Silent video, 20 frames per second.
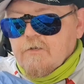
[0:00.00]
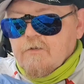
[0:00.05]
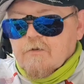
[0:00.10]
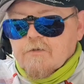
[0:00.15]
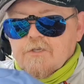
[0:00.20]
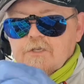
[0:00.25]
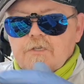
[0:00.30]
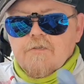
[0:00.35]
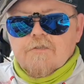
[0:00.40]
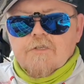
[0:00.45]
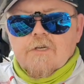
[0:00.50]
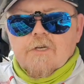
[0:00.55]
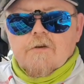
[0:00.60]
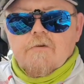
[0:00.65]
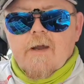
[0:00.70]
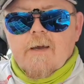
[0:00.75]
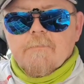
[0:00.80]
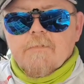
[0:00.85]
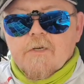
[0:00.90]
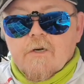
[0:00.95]
just using 1.5
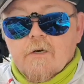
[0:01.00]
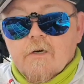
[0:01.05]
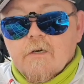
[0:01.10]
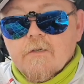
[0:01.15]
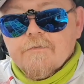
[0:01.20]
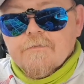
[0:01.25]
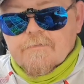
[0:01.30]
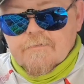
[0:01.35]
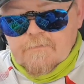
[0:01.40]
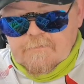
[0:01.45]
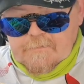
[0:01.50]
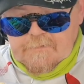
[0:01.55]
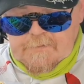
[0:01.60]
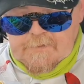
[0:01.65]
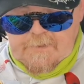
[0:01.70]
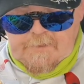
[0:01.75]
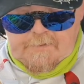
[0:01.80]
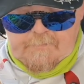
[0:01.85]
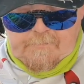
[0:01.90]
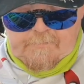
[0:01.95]

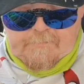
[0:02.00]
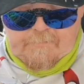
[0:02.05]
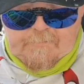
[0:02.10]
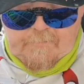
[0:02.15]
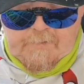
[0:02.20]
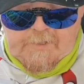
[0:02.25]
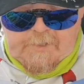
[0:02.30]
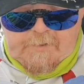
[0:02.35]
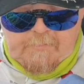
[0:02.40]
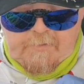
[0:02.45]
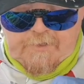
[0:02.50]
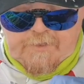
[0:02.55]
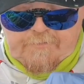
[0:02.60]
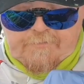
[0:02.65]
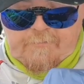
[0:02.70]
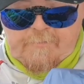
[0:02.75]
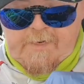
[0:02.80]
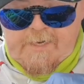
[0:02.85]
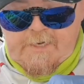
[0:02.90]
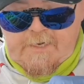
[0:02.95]
grams, which
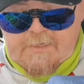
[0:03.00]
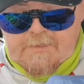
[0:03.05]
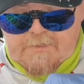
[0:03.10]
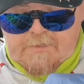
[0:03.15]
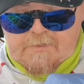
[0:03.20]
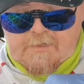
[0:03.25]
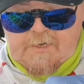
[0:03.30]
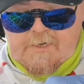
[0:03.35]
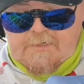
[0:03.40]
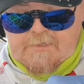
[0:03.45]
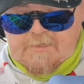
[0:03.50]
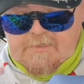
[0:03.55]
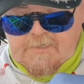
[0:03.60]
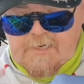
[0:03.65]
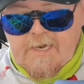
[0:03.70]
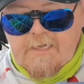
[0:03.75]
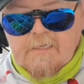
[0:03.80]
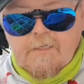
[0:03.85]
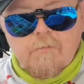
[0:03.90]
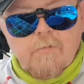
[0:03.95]
for me is
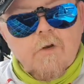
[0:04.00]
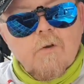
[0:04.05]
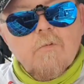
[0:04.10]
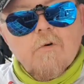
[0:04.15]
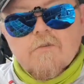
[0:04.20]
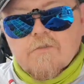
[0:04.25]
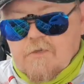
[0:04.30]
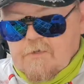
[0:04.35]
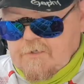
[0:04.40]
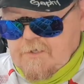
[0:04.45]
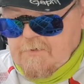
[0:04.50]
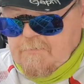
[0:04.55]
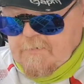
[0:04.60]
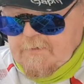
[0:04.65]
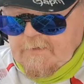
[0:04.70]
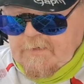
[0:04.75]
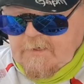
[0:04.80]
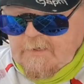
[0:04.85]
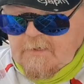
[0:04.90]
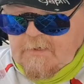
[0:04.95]
exactly what I want to
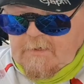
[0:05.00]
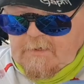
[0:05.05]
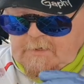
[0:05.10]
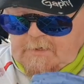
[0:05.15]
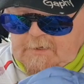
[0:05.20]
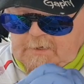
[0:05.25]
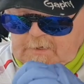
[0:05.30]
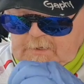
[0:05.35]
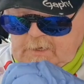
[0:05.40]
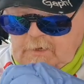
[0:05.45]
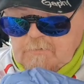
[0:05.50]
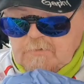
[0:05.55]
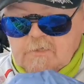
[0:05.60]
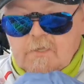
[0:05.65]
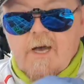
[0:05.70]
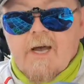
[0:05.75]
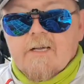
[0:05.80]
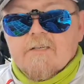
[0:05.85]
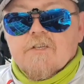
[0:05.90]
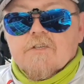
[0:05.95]
do. Go as
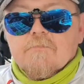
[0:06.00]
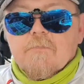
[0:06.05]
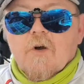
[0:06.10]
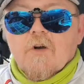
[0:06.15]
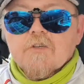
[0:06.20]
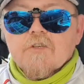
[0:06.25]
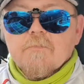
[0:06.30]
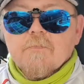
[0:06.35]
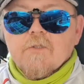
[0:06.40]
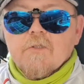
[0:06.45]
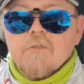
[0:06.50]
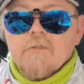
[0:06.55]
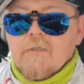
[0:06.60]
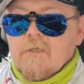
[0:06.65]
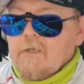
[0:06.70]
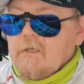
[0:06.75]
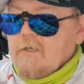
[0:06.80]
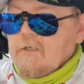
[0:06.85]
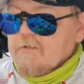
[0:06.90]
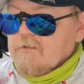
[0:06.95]
light as possible,
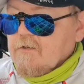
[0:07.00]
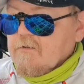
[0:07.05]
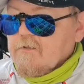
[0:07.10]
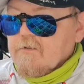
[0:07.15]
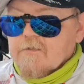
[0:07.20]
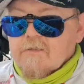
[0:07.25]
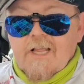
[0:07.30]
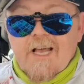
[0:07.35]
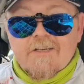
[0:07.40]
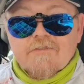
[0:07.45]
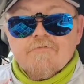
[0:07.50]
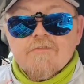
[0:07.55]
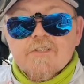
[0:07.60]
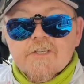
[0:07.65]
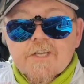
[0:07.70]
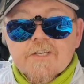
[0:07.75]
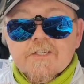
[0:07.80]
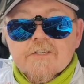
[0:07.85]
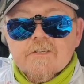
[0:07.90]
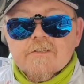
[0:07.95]
so there's less
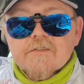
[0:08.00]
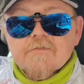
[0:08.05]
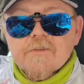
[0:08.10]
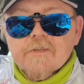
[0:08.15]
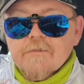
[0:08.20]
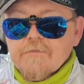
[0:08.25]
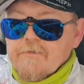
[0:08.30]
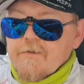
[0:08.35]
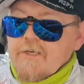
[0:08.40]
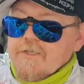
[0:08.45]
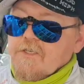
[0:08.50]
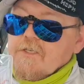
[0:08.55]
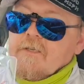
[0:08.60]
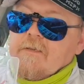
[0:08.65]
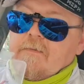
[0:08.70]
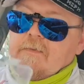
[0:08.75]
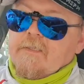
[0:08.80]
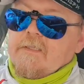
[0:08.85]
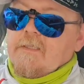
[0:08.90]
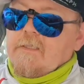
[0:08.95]
resistance for the
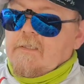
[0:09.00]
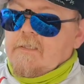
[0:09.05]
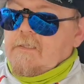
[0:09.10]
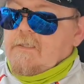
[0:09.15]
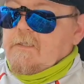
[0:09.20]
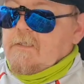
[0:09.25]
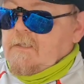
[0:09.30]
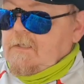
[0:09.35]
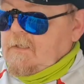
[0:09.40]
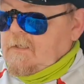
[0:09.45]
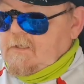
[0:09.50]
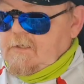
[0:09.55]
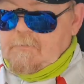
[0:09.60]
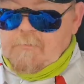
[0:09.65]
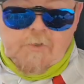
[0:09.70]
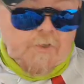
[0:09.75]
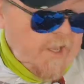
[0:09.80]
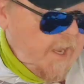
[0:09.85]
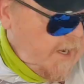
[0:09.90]
fishing. But